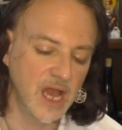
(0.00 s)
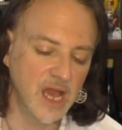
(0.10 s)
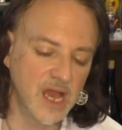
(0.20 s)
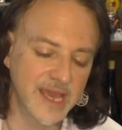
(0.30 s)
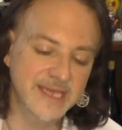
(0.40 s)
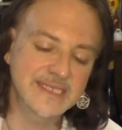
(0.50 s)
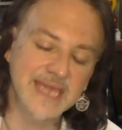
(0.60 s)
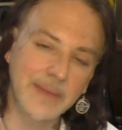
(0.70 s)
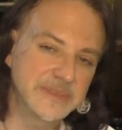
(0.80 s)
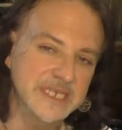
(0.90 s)

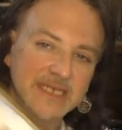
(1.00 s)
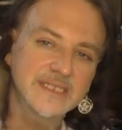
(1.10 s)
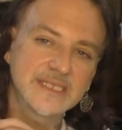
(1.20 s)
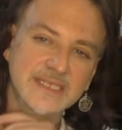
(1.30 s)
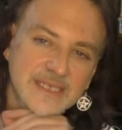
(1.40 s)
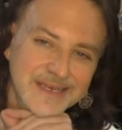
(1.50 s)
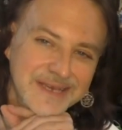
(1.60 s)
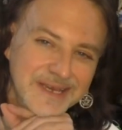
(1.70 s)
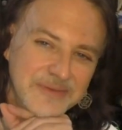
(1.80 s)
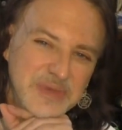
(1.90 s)
Acceptance.
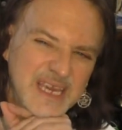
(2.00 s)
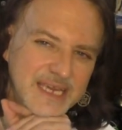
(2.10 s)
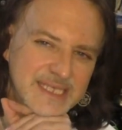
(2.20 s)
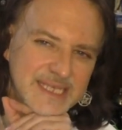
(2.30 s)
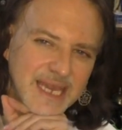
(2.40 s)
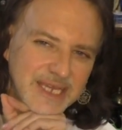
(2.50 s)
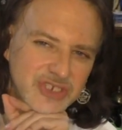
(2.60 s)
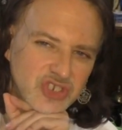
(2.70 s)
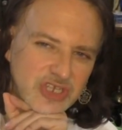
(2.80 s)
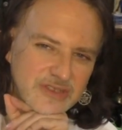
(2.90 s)
Peace,
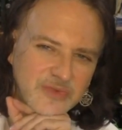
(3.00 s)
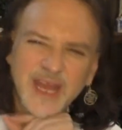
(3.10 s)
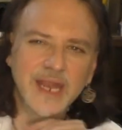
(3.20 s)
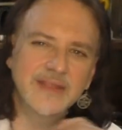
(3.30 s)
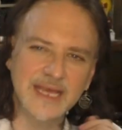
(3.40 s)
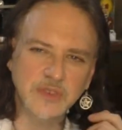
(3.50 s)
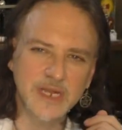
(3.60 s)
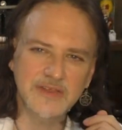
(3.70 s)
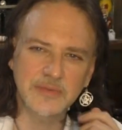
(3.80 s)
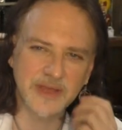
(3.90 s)
Angel. Right? And that's
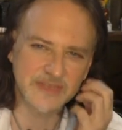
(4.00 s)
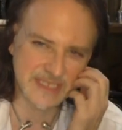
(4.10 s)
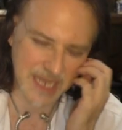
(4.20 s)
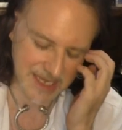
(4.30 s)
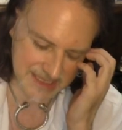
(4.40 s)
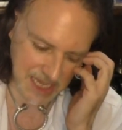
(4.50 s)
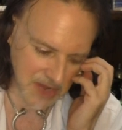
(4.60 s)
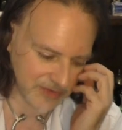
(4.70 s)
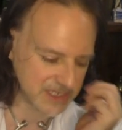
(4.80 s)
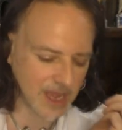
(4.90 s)
what I love about this deck. I say
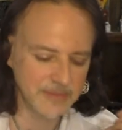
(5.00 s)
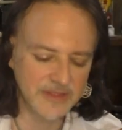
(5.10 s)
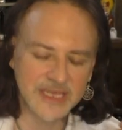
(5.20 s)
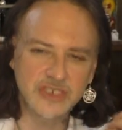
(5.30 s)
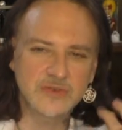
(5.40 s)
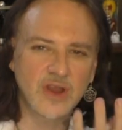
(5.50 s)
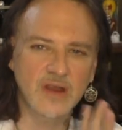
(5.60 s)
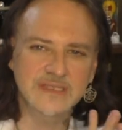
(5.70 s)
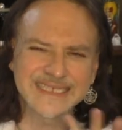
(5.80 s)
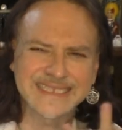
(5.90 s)
it every time that they do
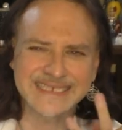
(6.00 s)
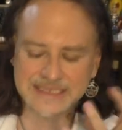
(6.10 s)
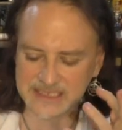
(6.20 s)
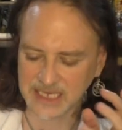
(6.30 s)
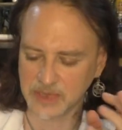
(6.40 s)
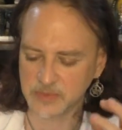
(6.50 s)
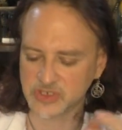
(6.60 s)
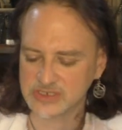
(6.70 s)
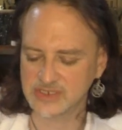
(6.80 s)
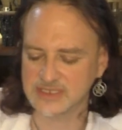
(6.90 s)
cards in landscape. I
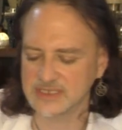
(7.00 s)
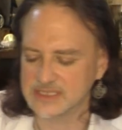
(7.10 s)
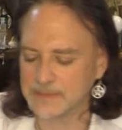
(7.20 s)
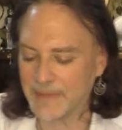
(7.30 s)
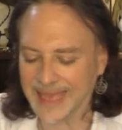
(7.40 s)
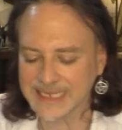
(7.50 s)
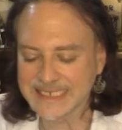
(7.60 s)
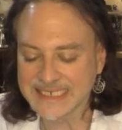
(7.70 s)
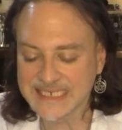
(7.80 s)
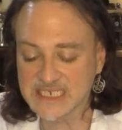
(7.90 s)
just think it's
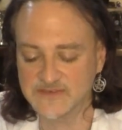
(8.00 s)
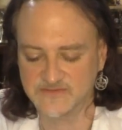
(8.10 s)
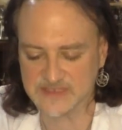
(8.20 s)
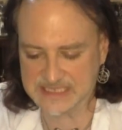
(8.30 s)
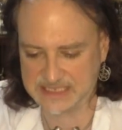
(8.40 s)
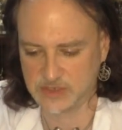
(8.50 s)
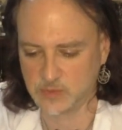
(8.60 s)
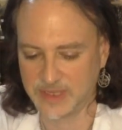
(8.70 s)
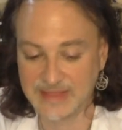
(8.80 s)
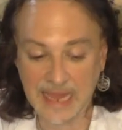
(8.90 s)

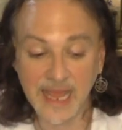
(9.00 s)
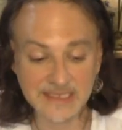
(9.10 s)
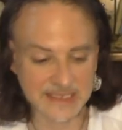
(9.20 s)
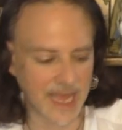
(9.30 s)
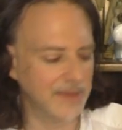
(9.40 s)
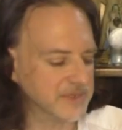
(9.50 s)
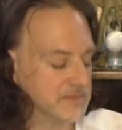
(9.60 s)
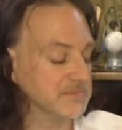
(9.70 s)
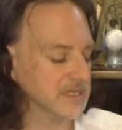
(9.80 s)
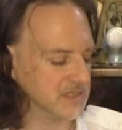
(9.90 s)
magnificent. Why that hasn't
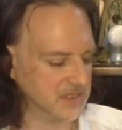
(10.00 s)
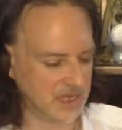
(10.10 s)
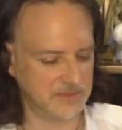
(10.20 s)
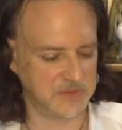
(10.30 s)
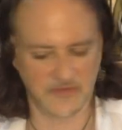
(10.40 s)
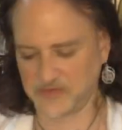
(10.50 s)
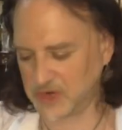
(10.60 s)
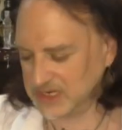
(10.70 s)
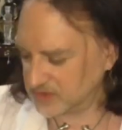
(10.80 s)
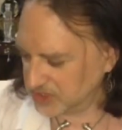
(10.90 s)
happened a billion times
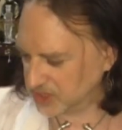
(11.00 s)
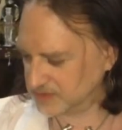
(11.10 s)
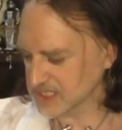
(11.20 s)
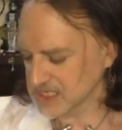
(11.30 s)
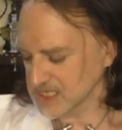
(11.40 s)
before, I don't know.